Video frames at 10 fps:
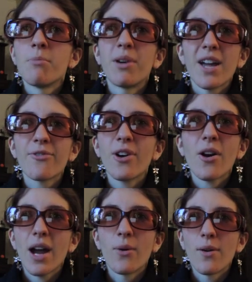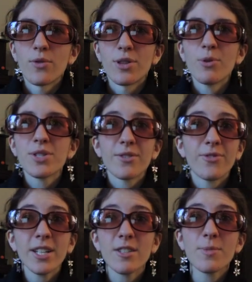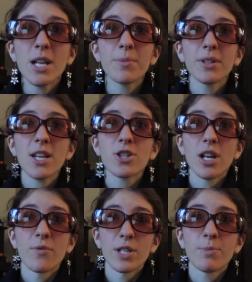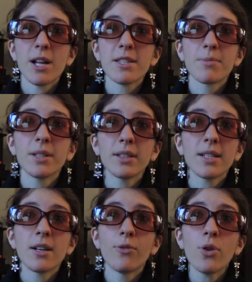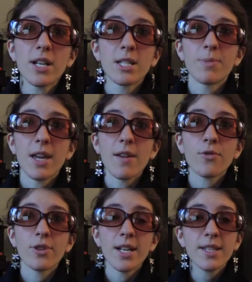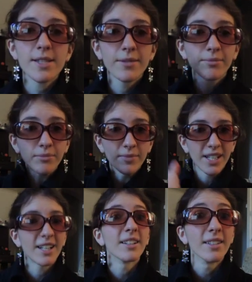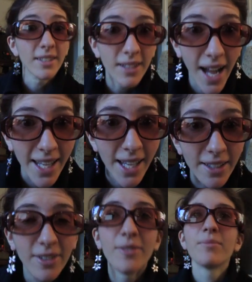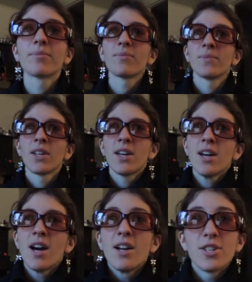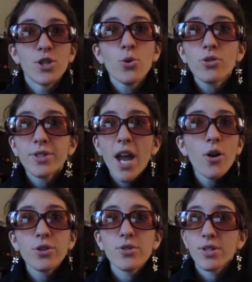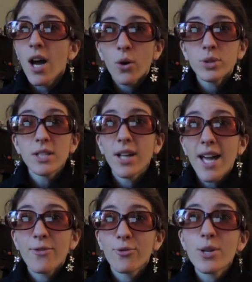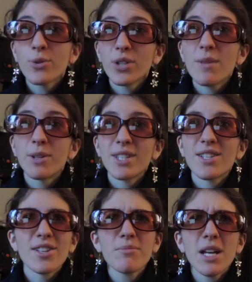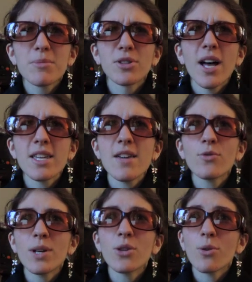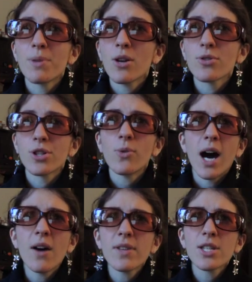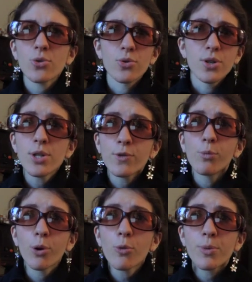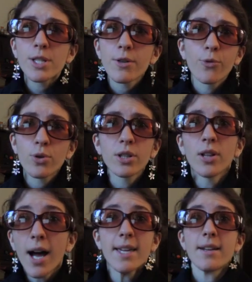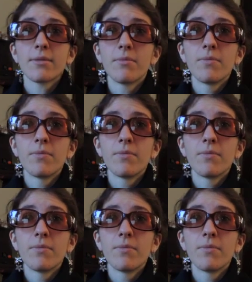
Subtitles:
By far, however, the most effective manipulation and responsibility avoidance behavior is lying. Disordered characters not only lie frequently, but they sometimes lie even when there appears no obvious or useful purpose for the lying.